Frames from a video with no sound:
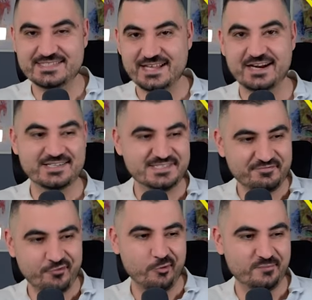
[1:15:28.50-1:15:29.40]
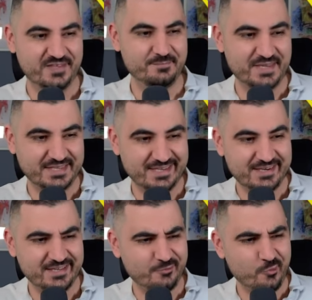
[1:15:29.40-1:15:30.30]
starts from the
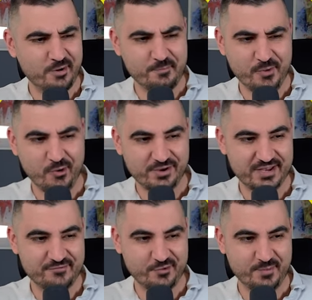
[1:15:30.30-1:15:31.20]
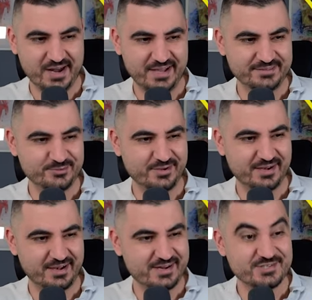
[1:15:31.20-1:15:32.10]
beginning. What a ball here from Alejandro
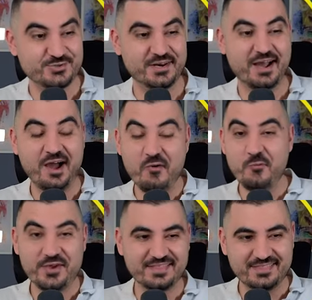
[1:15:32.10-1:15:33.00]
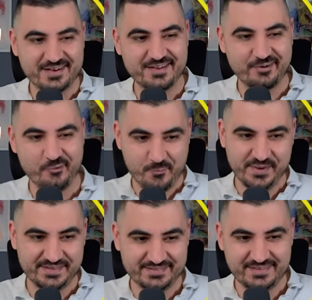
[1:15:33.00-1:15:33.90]
Garnacho, and how we trick
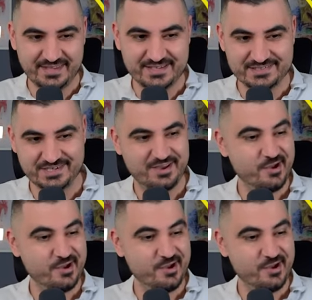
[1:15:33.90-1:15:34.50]
Ruben Dias.